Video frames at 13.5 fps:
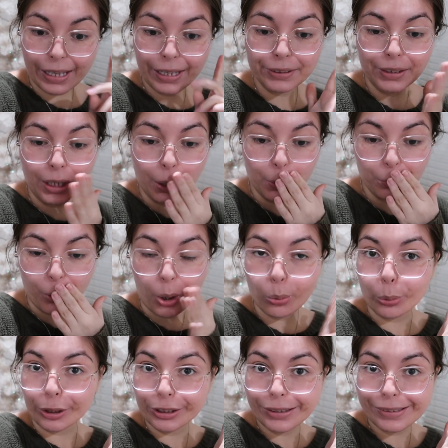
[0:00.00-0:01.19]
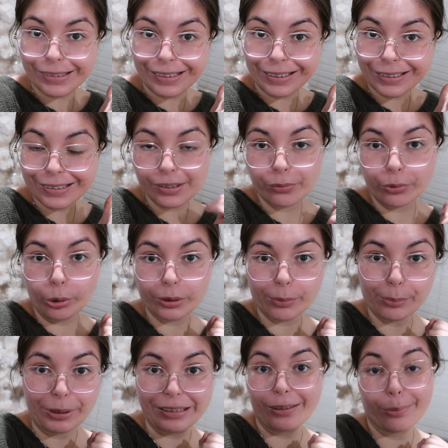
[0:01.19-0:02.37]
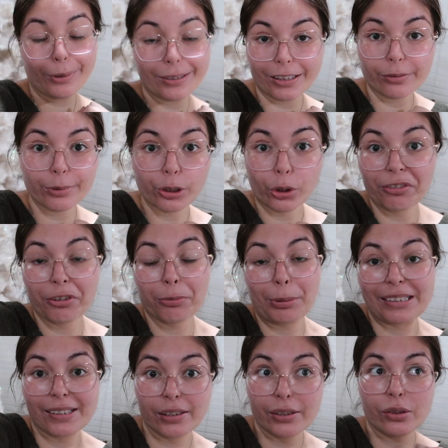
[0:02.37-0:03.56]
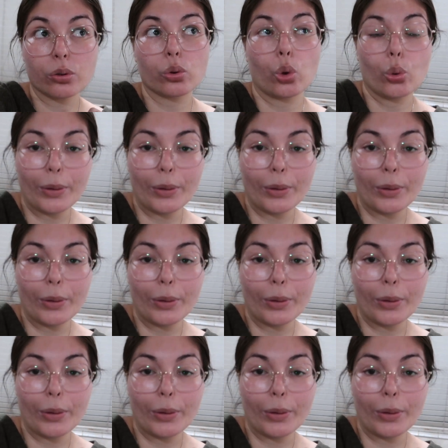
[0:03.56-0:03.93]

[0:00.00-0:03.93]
and we're gonna sneak in some frozen pizza because I've been craving pizza so